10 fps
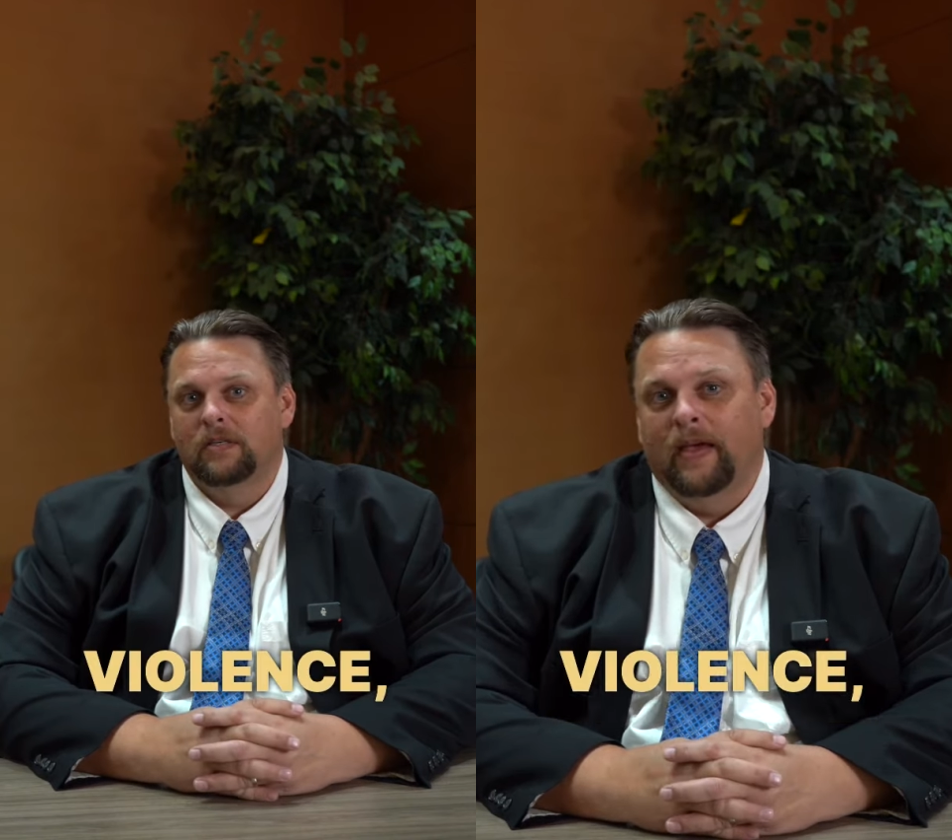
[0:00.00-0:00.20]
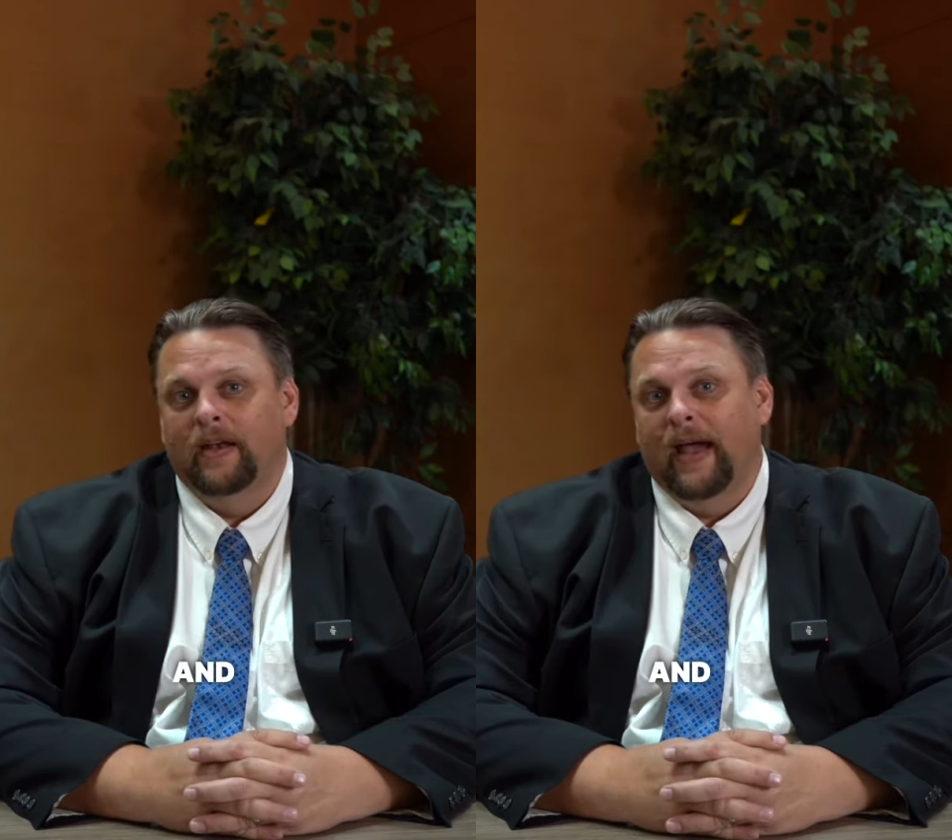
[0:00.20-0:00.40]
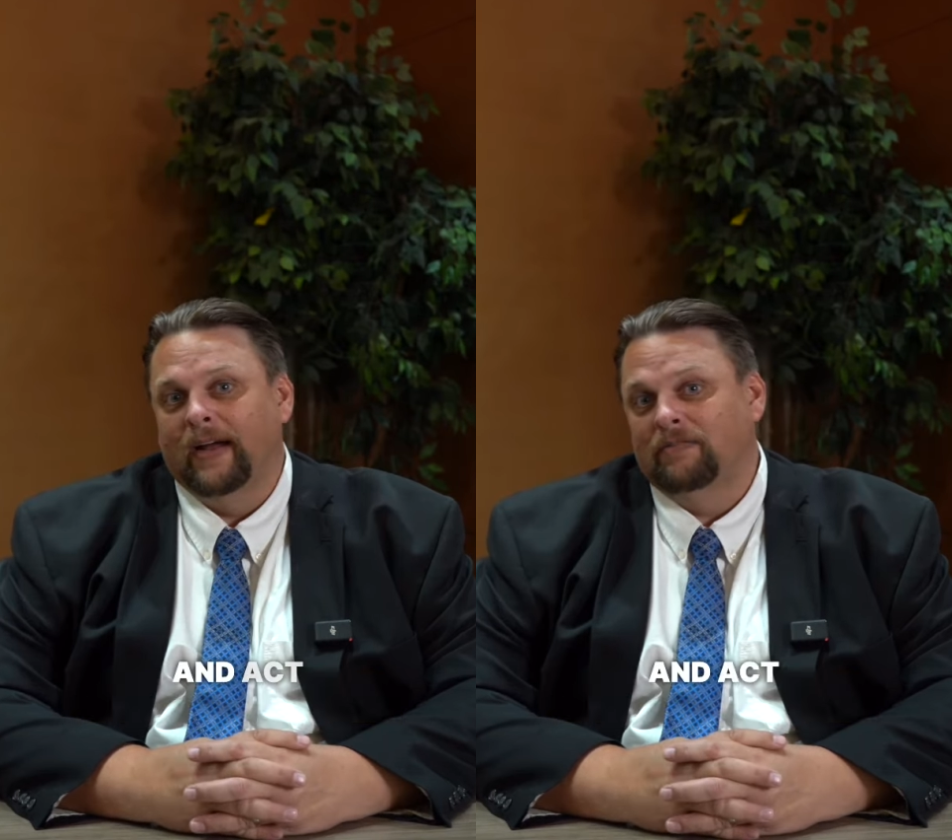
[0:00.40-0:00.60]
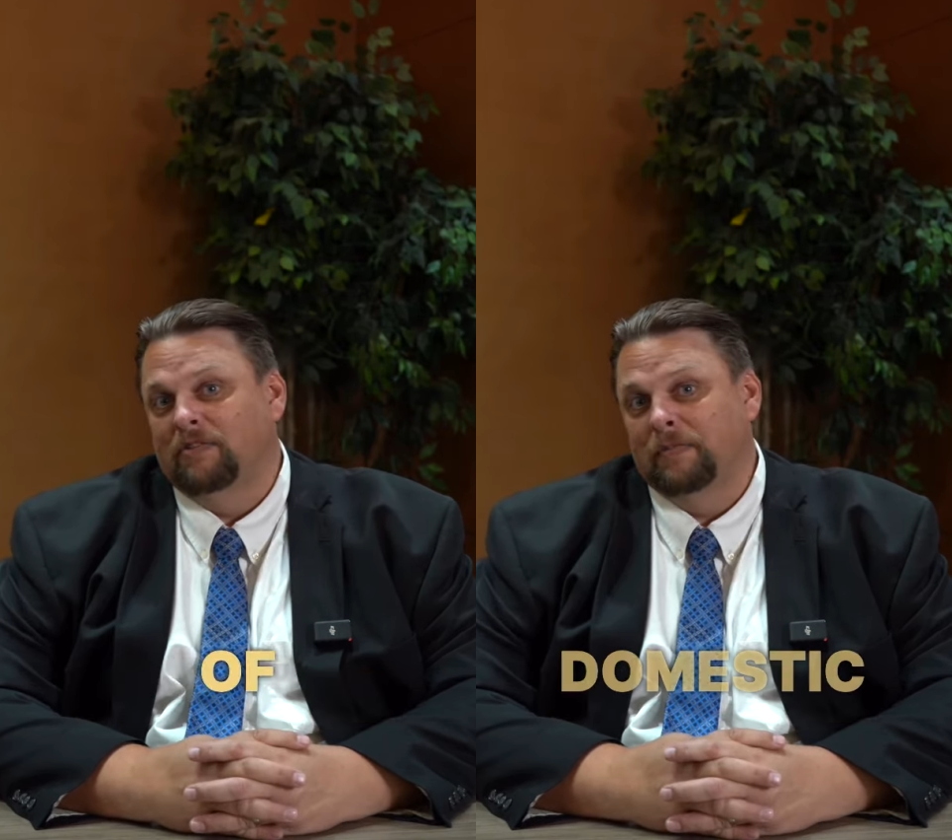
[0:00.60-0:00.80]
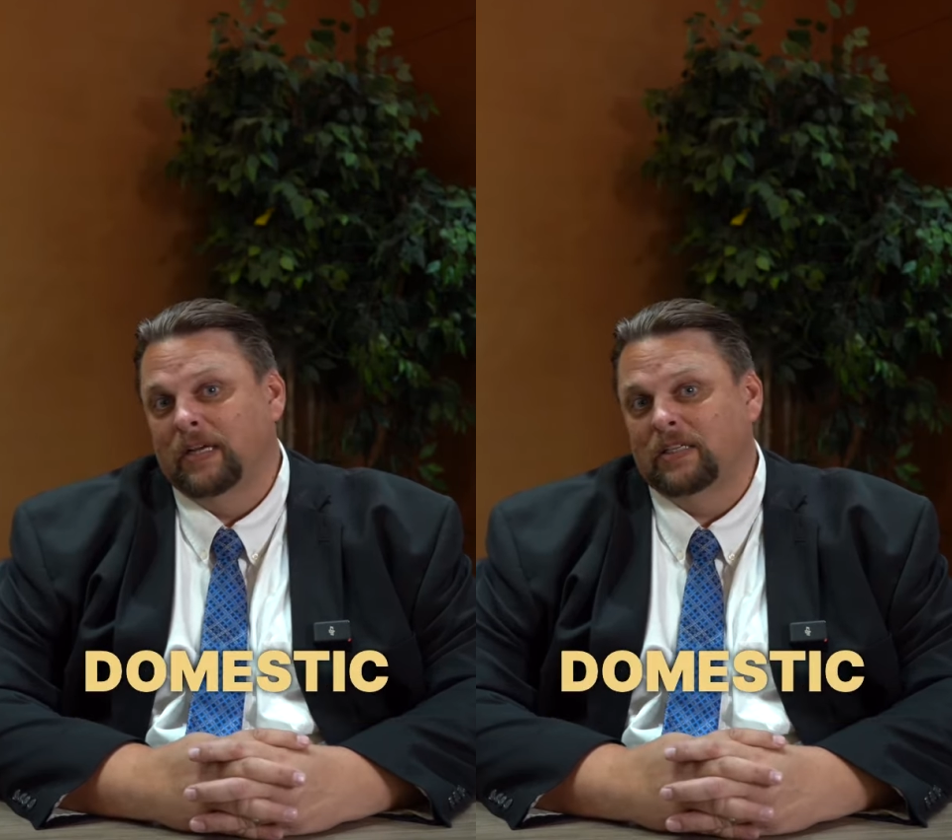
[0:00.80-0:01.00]
An act of
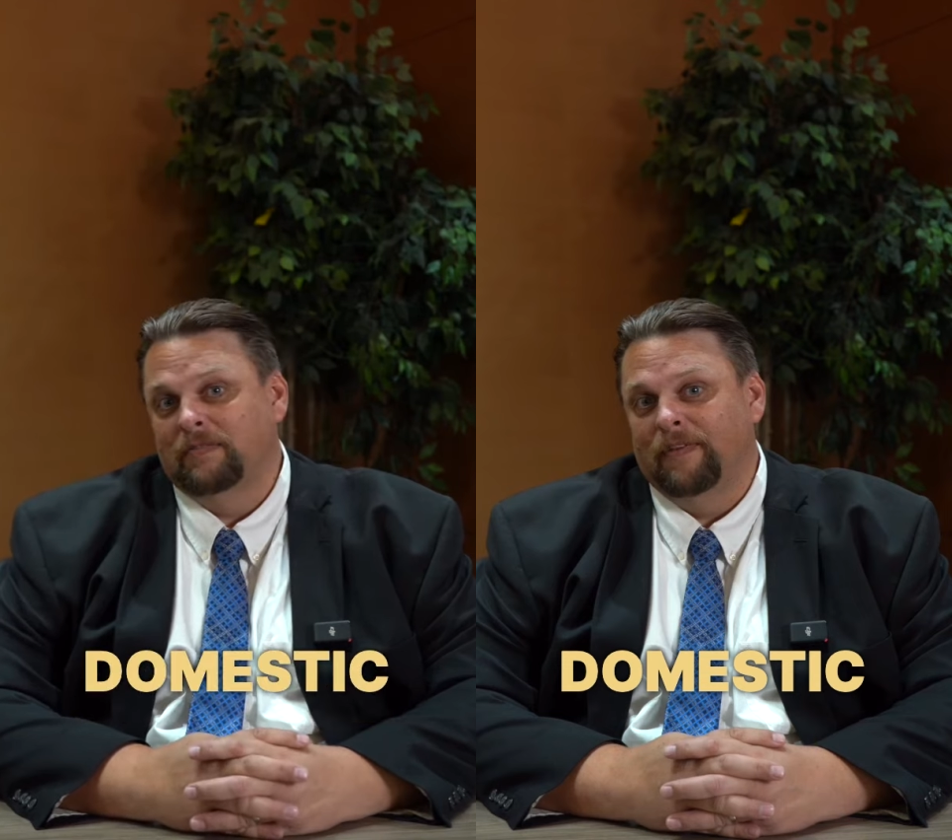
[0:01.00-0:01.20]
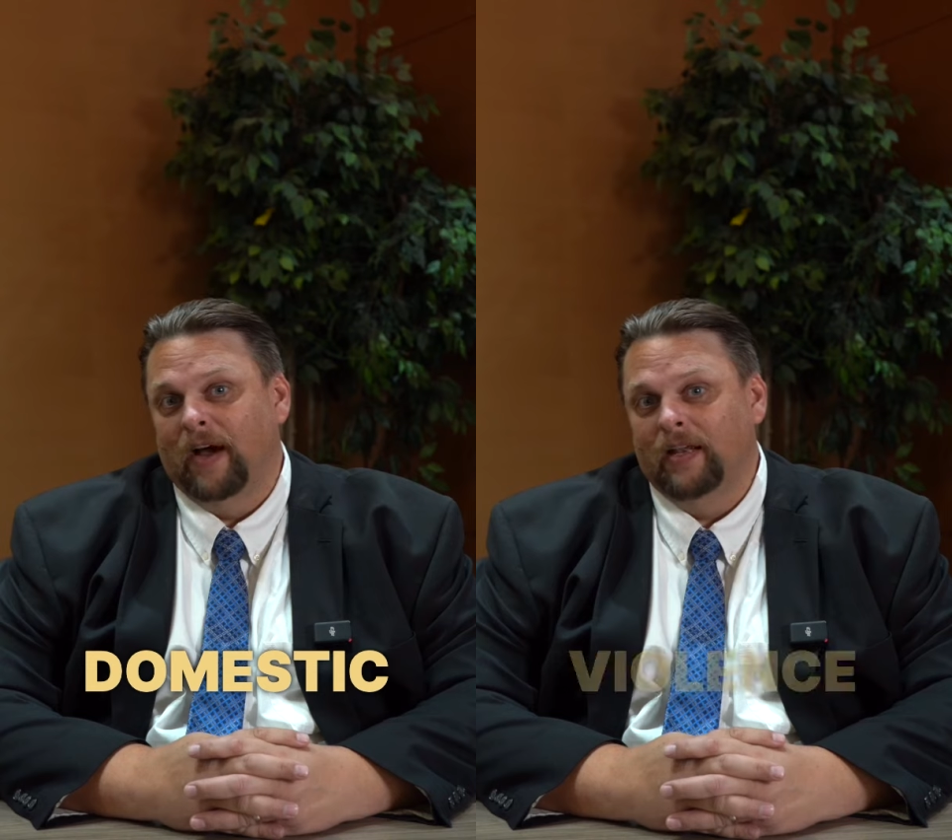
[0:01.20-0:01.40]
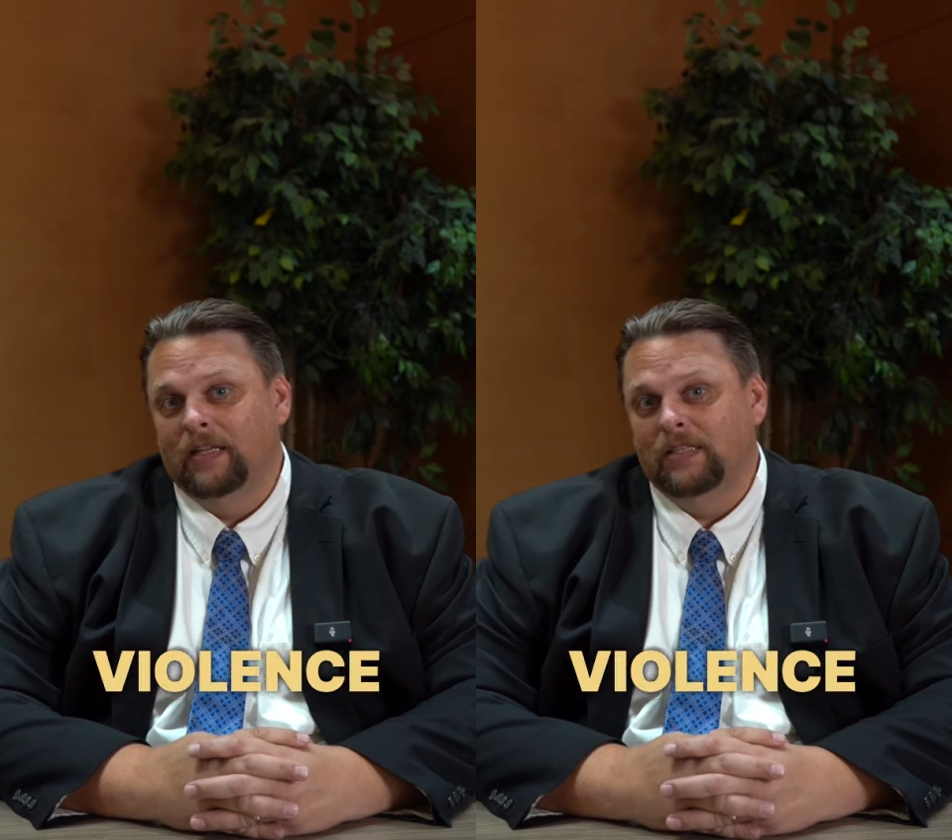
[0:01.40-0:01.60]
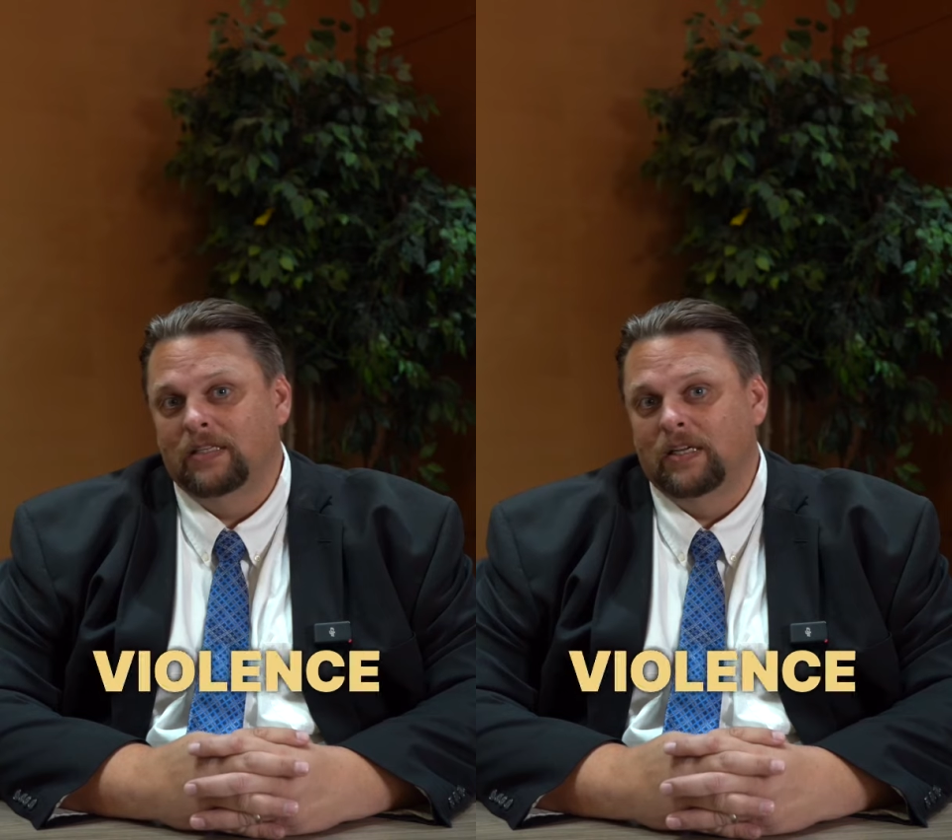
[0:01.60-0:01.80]
domestic violence